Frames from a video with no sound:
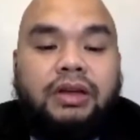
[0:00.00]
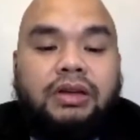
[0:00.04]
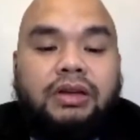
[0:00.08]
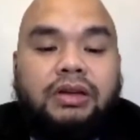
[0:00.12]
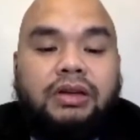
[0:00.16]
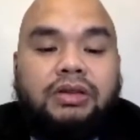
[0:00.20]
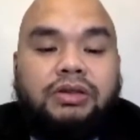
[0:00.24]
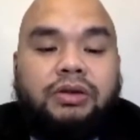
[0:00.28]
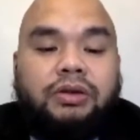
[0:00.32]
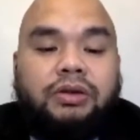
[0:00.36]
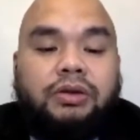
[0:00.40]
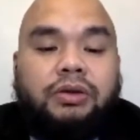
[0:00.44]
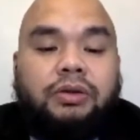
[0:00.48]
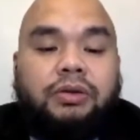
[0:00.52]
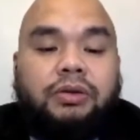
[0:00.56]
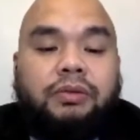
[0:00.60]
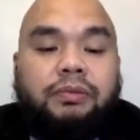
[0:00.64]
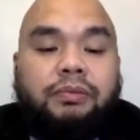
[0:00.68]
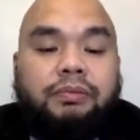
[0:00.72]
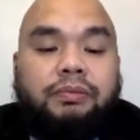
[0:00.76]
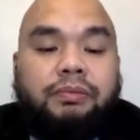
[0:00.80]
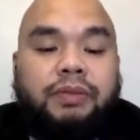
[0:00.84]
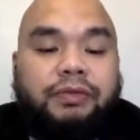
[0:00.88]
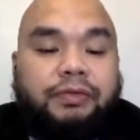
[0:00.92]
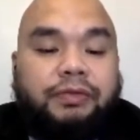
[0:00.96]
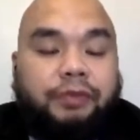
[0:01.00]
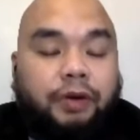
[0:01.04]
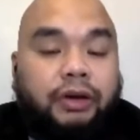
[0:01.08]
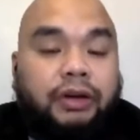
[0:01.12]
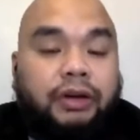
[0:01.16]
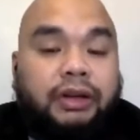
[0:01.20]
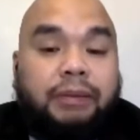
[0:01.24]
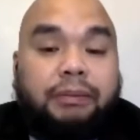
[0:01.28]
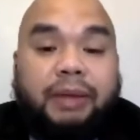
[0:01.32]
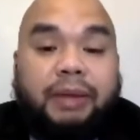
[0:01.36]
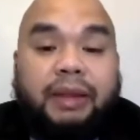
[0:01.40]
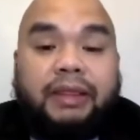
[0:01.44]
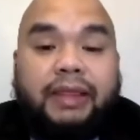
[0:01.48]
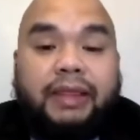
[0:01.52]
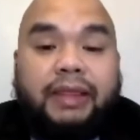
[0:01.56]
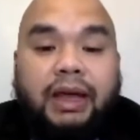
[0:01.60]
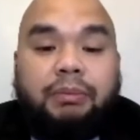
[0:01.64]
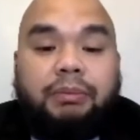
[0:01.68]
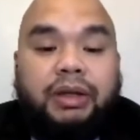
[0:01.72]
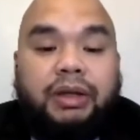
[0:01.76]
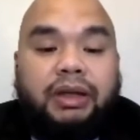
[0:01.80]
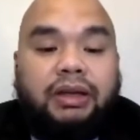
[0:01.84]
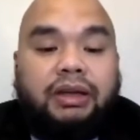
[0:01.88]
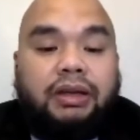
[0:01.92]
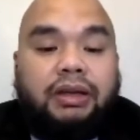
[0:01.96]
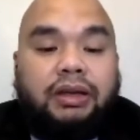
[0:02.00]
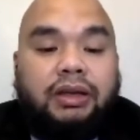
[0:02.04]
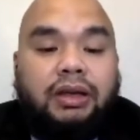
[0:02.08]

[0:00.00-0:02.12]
So before the pandemic,